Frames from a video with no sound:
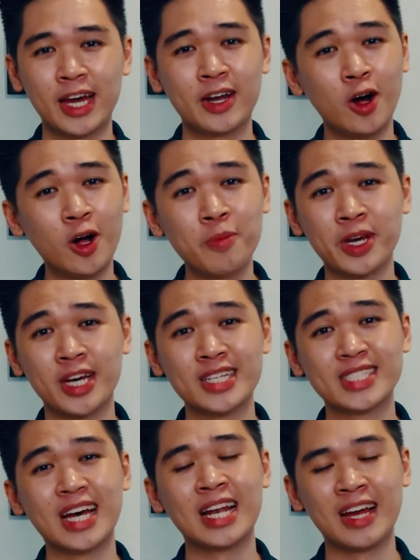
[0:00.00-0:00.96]
And all
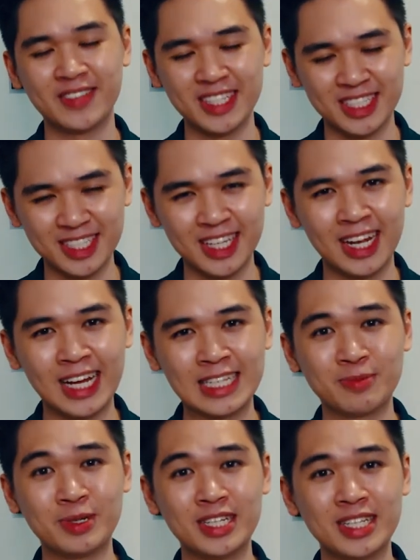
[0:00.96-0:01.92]
because I left it till the last
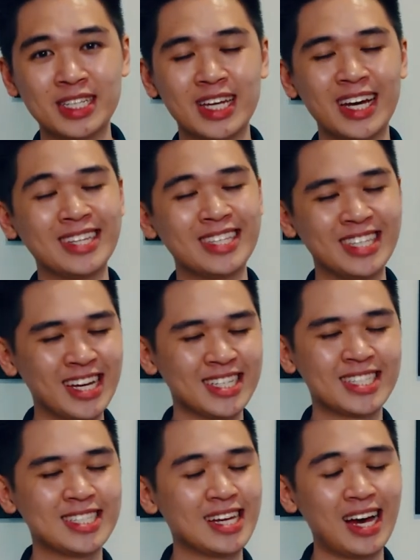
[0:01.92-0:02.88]
minute. And
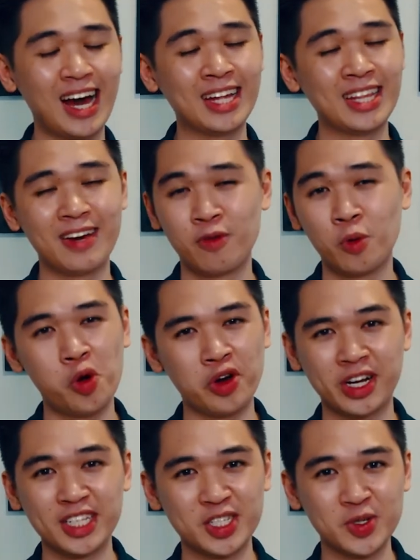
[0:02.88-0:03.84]
yes, I never wore
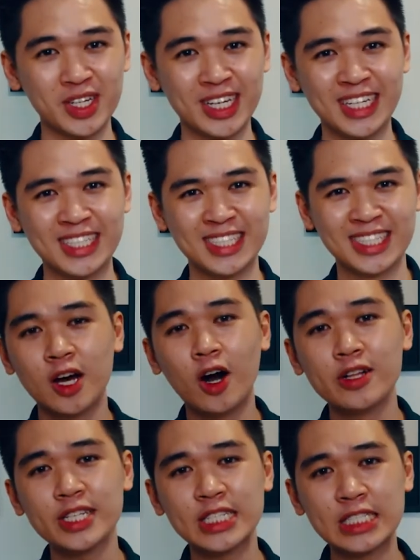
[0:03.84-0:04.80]
that suit again. All
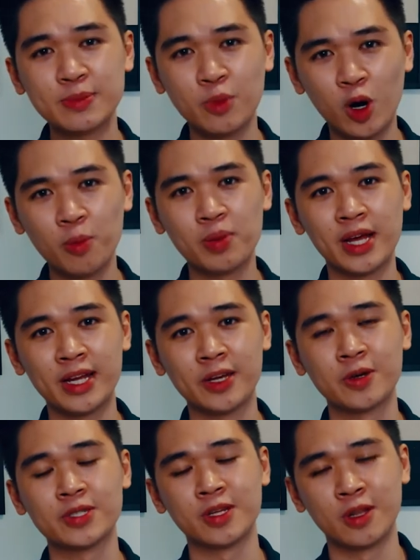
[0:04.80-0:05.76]
this small planning
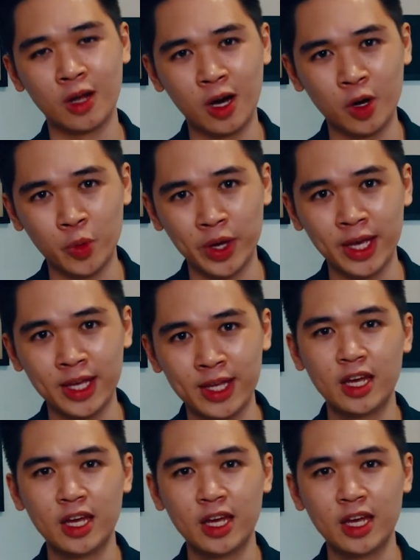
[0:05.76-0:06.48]
goes a long way.